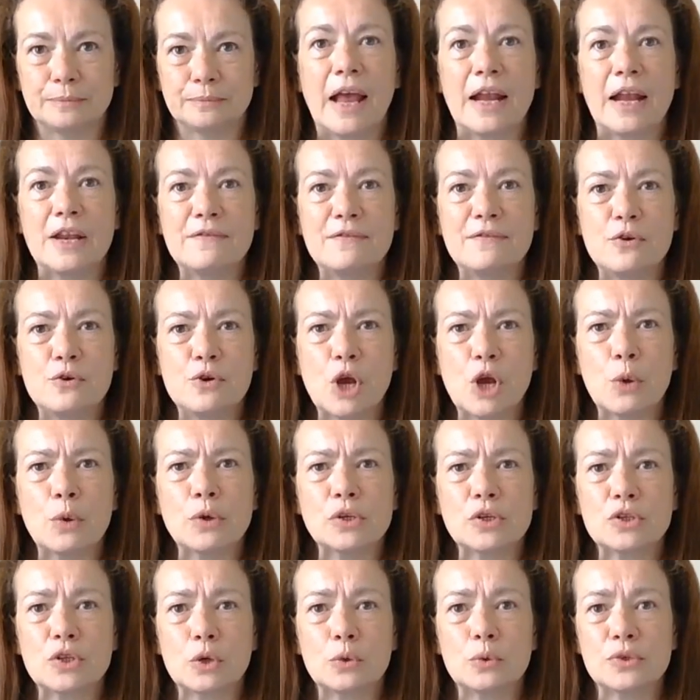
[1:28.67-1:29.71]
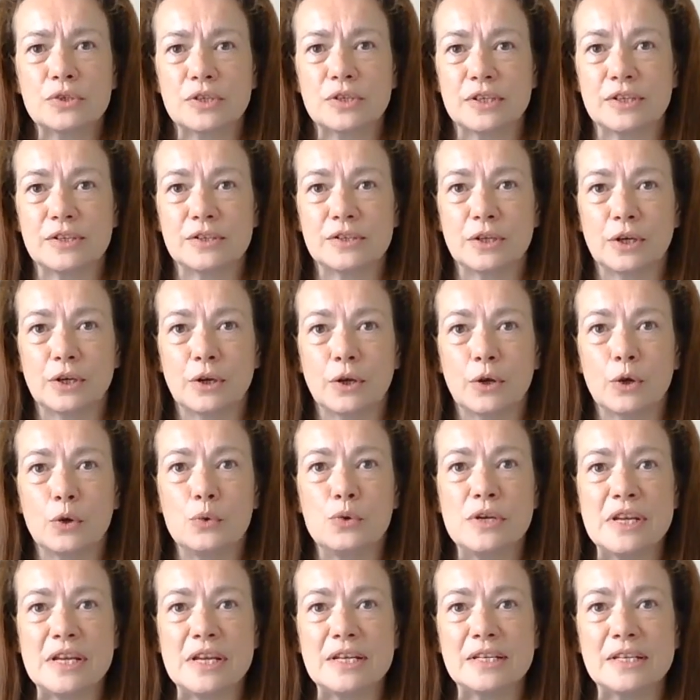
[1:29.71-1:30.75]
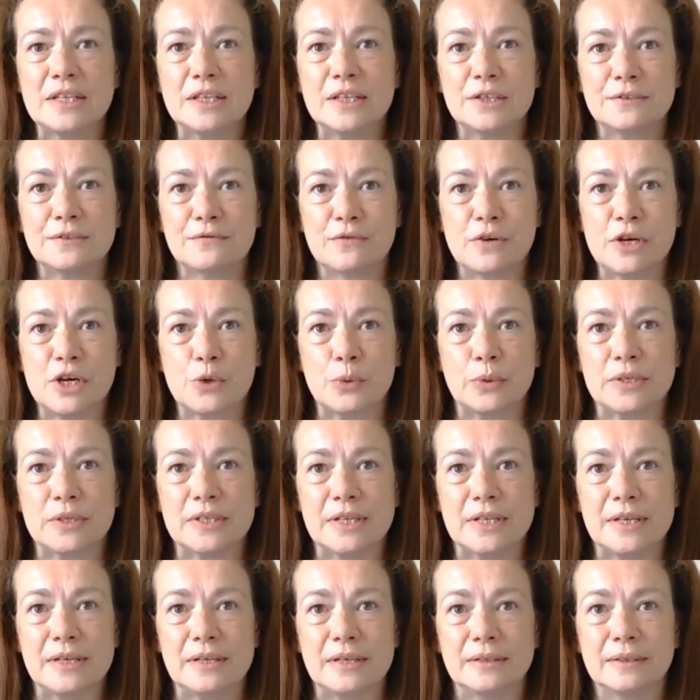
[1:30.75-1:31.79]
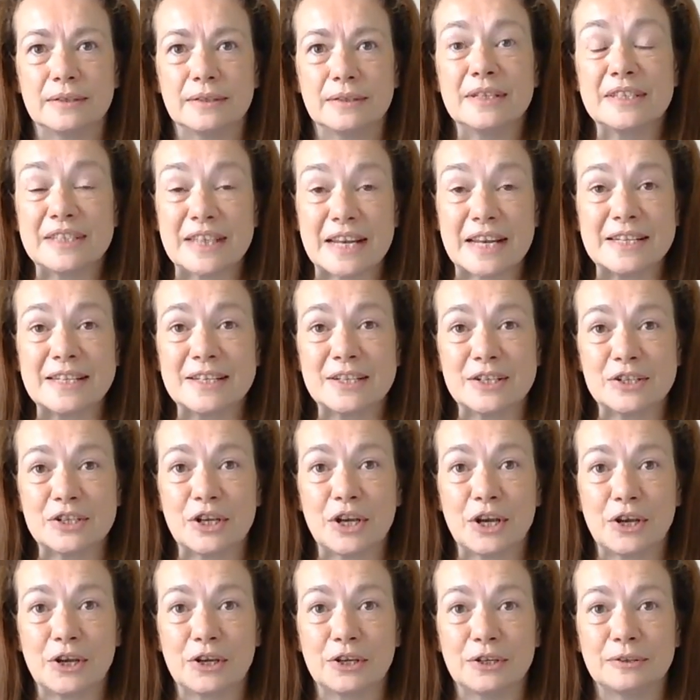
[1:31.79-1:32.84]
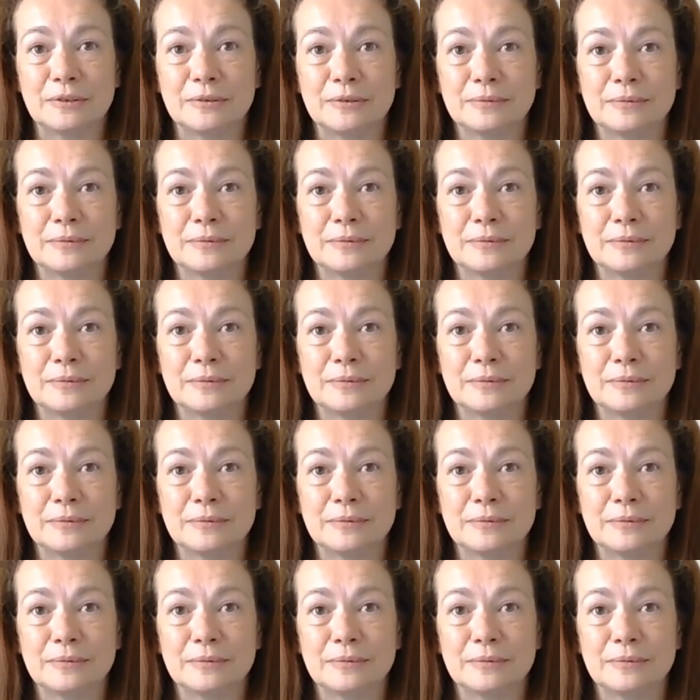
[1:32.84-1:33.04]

And if you know a soul sister who needs this frequency, send it to her.